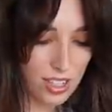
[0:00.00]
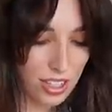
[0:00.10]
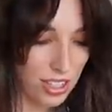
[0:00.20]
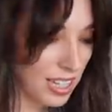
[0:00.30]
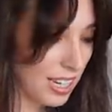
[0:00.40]

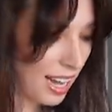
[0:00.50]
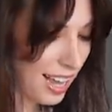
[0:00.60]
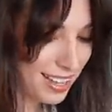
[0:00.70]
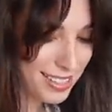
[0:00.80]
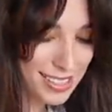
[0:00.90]
girthy
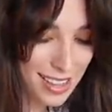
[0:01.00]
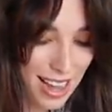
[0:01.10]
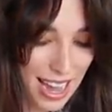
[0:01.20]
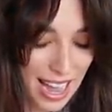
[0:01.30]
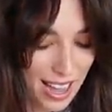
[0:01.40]
glass,
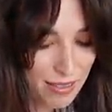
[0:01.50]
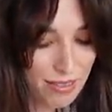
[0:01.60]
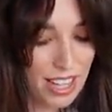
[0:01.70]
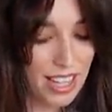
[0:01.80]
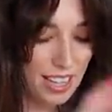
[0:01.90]
I
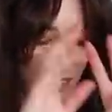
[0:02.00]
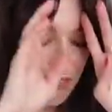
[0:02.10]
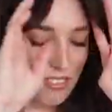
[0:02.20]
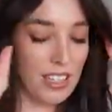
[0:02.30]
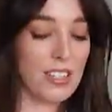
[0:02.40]
have
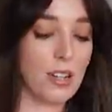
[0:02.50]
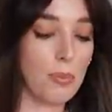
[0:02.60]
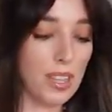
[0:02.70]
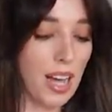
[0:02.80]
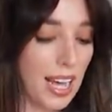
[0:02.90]
filled it
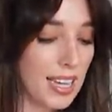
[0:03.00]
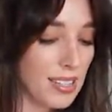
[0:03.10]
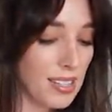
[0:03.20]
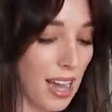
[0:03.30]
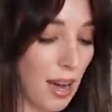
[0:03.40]
up with
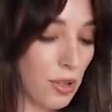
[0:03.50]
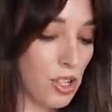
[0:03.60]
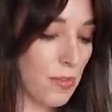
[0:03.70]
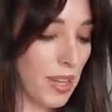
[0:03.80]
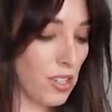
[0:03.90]
ice, uh, which
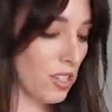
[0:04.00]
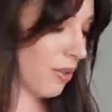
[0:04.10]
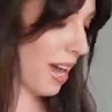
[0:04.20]
you're meant to do